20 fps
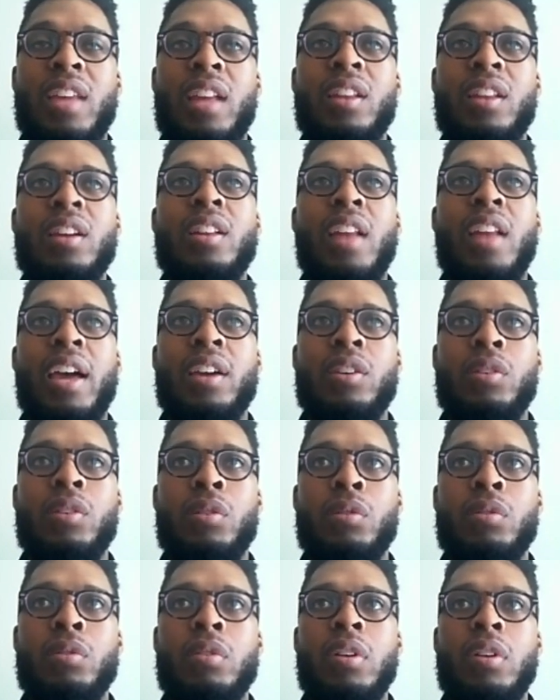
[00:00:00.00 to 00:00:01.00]
look like
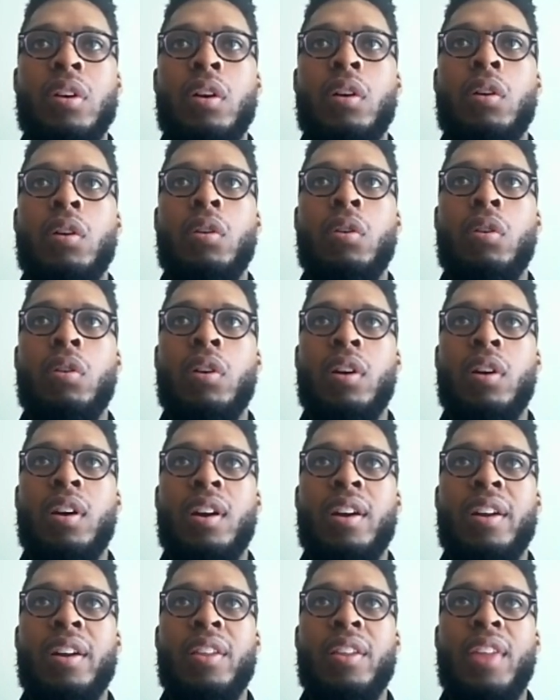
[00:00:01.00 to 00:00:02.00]
you
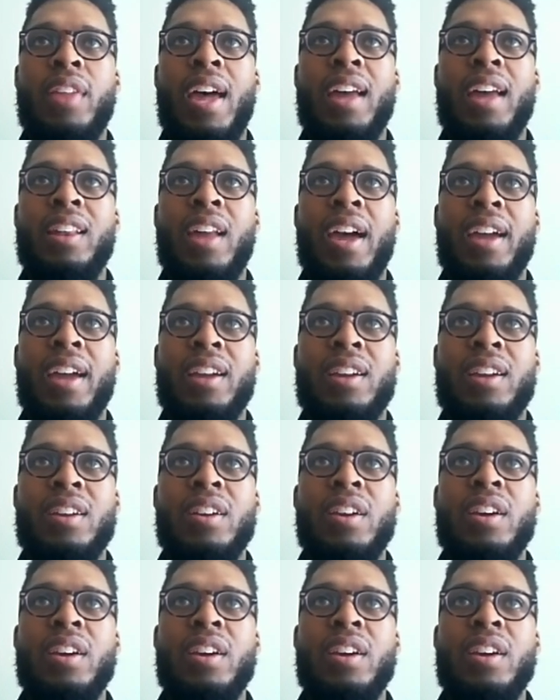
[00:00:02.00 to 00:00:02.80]
or that like